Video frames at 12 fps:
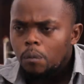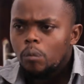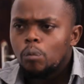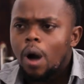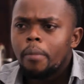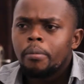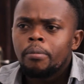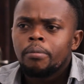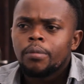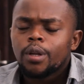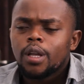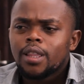Bam,
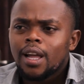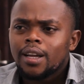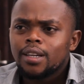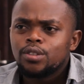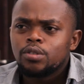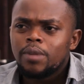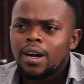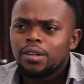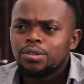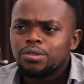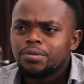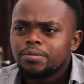kita ke
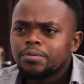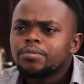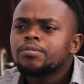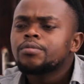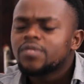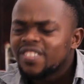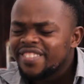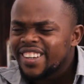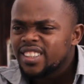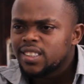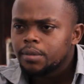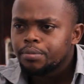jumaj.
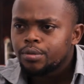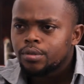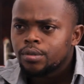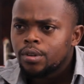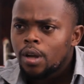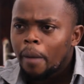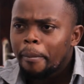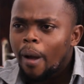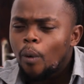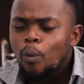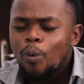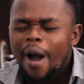Very simple.
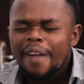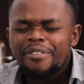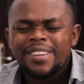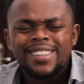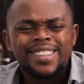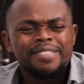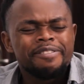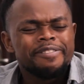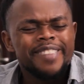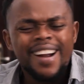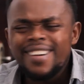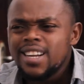My wife is a
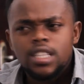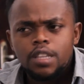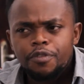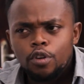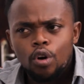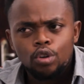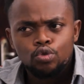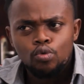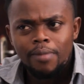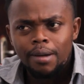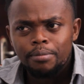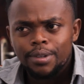very difficult
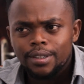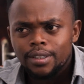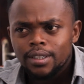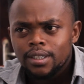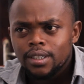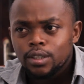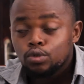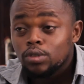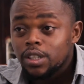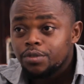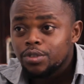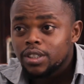human being to
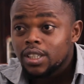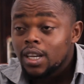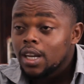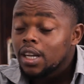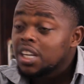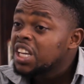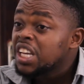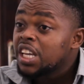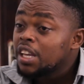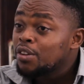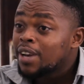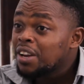live with.
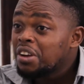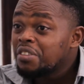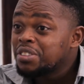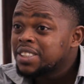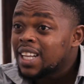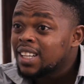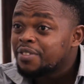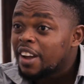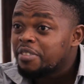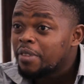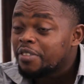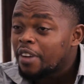You cannot even stand
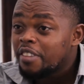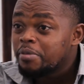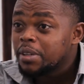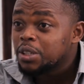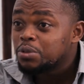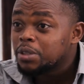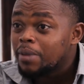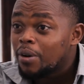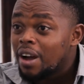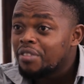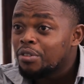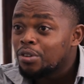five minutes with my
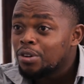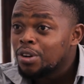wife.